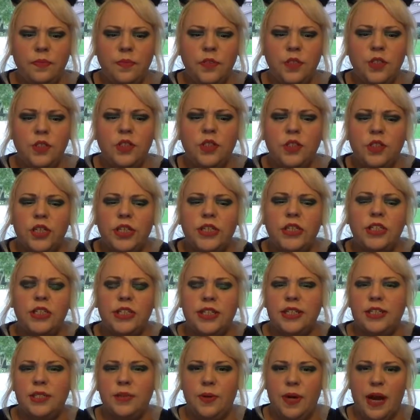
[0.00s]
strange
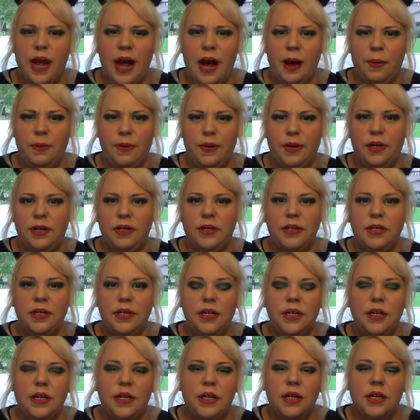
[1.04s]
things would happen.
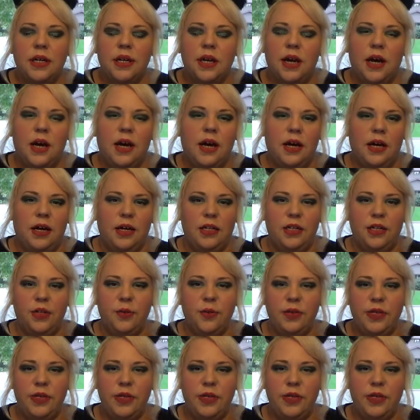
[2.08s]
You